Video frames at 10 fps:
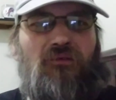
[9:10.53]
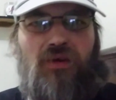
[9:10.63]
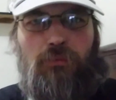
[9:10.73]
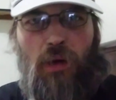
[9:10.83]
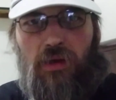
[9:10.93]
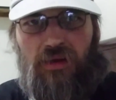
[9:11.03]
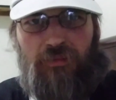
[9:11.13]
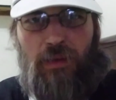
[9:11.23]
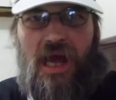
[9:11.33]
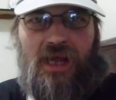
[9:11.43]
football is
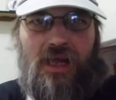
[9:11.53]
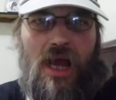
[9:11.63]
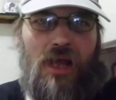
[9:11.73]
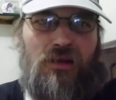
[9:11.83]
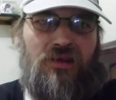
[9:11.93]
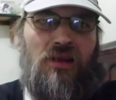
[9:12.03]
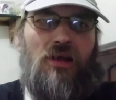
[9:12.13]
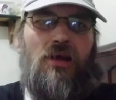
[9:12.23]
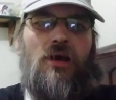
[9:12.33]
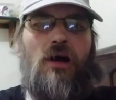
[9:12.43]
back, guys.
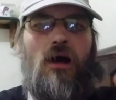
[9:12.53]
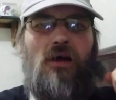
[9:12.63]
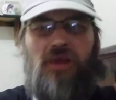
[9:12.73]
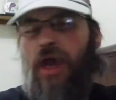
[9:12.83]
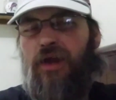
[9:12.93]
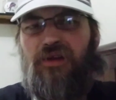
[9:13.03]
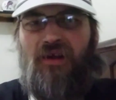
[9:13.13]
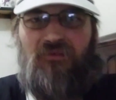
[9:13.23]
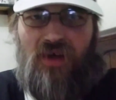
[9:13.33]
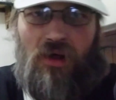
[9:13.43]
Uh, the
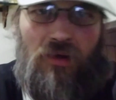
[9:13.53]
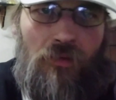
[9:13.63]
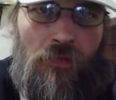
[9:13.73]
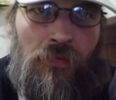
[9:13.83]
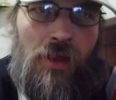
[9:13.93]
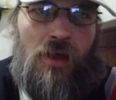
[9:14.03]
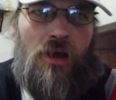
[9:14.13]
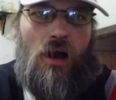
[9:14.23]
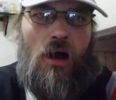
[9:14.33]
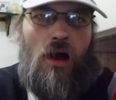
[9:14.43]
XFL
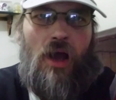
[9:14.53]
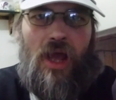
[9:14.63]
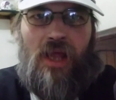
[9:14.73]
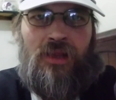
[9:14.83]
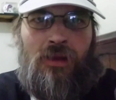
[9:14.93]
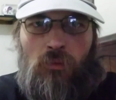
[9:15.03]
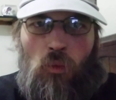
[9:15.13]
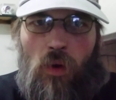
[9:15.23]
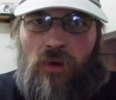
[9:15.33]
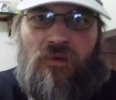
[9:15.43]
uh, and then
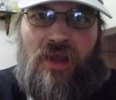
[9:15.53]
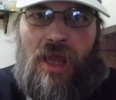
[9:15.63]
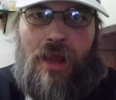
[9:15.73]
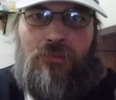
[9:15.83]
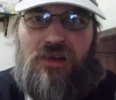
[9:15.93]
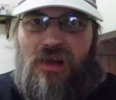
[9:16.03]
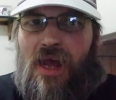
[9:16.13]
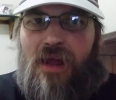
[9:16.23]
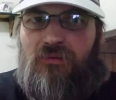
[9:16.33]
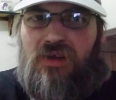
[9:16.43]
one of the games that I
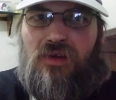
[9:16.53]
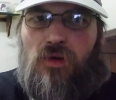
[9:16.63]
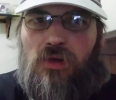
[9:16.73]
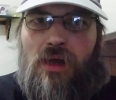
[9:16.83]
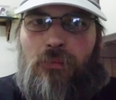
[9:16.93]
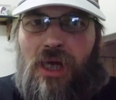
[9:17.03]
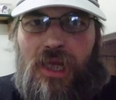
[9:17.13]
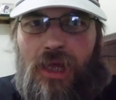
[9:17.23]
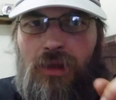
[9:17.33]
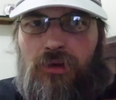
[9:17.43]
have circled on my
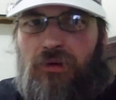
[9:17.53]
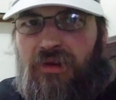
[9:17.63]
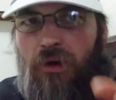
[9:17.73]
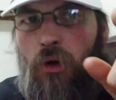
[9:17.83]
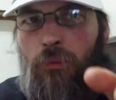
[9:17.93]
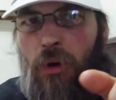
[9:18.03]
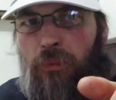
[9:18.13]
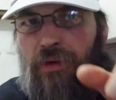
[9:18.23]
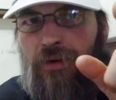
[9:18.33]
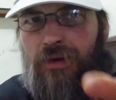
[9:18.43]
calendar is the home
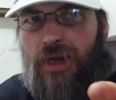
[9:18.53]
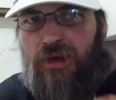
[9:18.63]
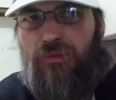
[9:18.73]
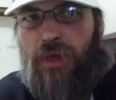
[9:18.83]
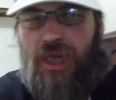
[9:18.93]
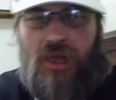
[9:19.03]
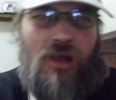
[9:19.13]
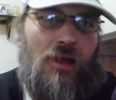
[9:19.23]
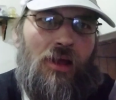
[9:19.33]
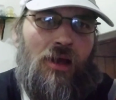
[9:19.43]
opener next week
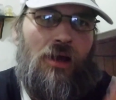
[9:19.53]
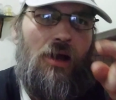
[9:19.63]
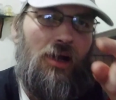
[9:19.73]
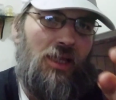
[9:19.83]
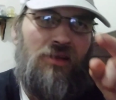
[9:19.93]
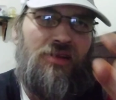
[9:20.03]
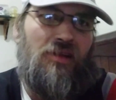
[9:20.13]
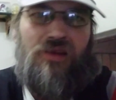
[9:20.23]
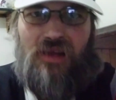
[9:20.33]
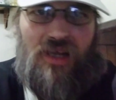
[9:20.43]
against the
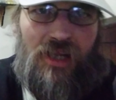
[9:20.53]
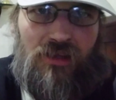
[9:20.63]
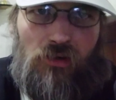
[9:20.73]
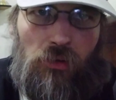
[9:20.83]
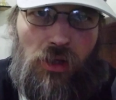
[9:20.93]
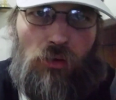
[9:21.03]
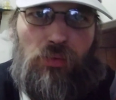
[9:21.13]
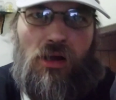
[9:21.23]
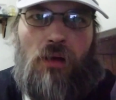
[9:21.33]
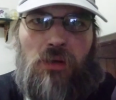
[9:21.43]
San Antonio
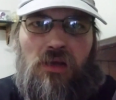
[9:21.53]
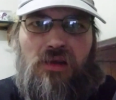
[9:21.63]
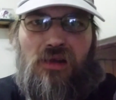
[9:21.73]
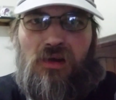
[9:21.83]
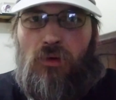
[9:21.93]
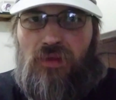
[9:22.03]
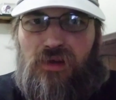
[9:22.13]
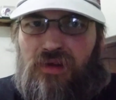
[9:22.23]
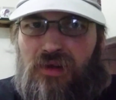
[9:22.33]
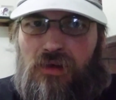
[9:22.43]
Brahmas. You know, this
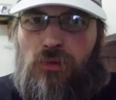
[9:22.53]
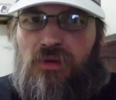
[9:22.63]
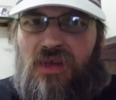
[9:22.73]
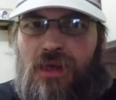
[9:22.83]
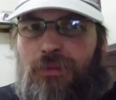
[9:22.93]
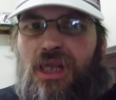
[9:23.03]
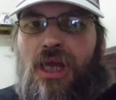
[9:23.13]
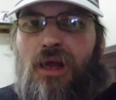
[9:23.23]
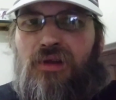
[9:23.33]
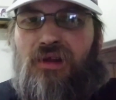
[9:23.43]
is a new team in the
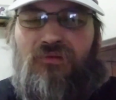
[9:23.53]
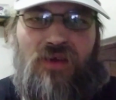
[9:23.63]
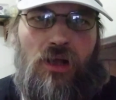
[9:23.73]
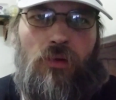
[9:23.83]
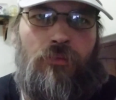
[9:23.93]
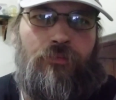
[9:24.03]
XFL,